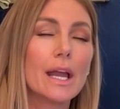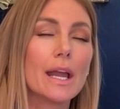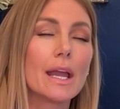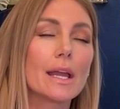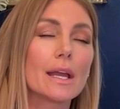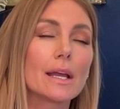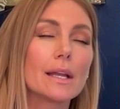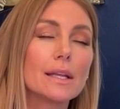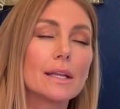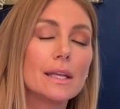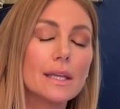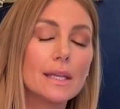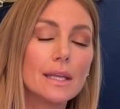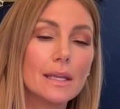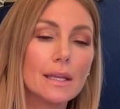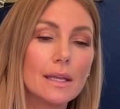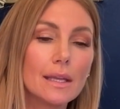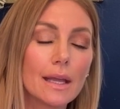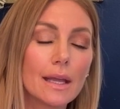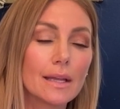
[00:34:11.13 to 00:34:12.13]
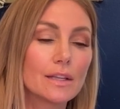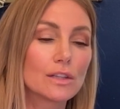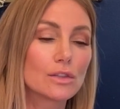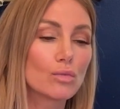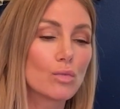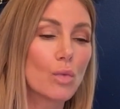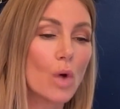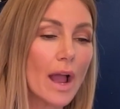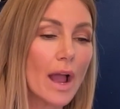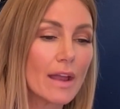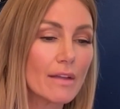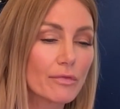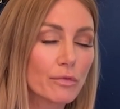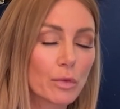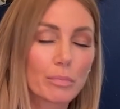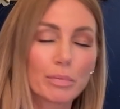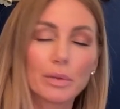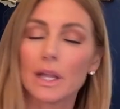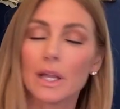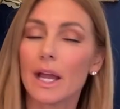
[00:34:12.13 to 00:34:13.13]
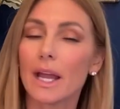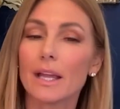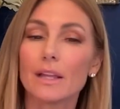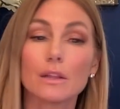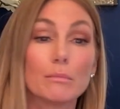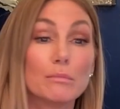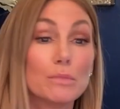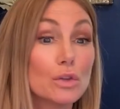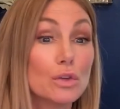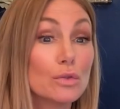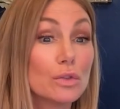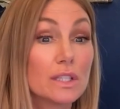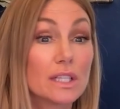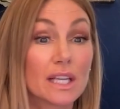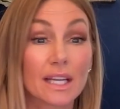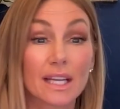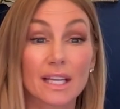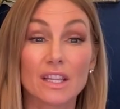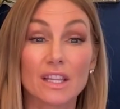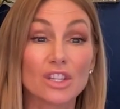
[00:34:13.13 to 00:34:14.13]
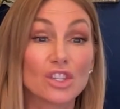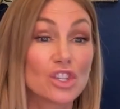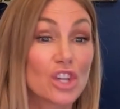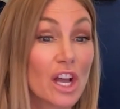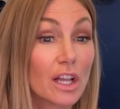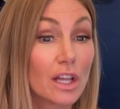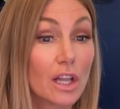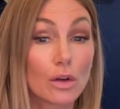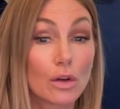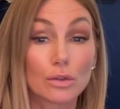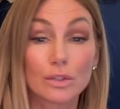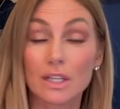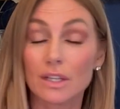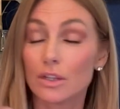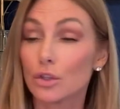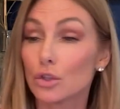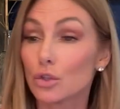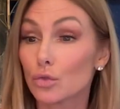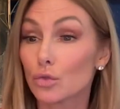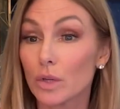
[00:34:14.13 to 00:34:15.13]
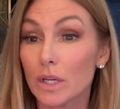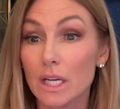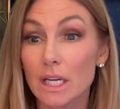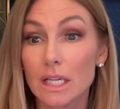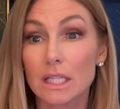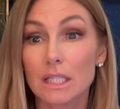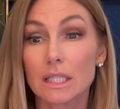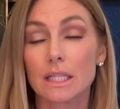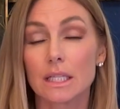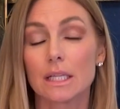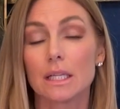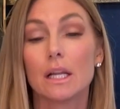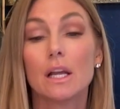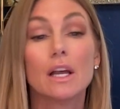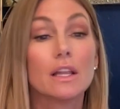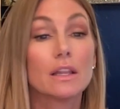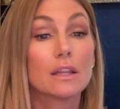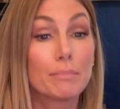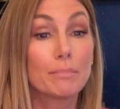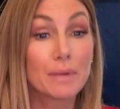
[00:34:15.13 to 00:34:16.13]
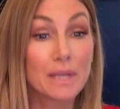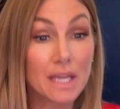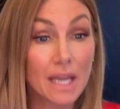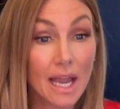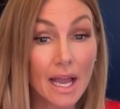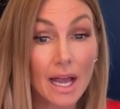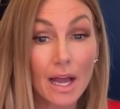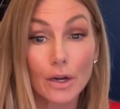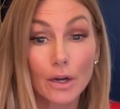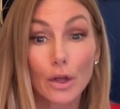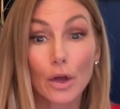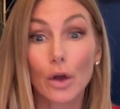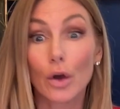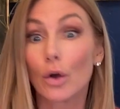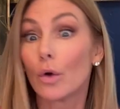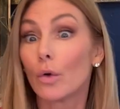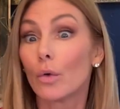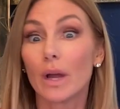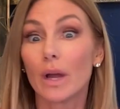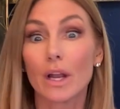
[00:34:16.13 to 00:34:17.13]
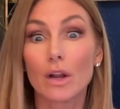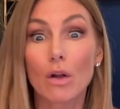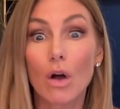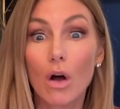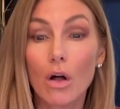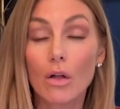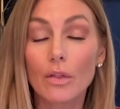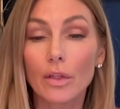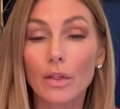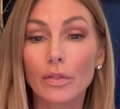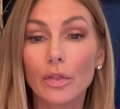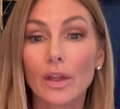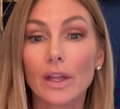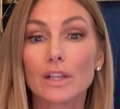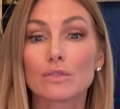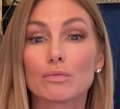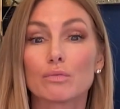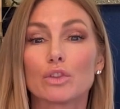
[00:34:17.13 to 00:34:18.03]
and he and his wife were playing the music and the cellos and the strings and the piano and all the things,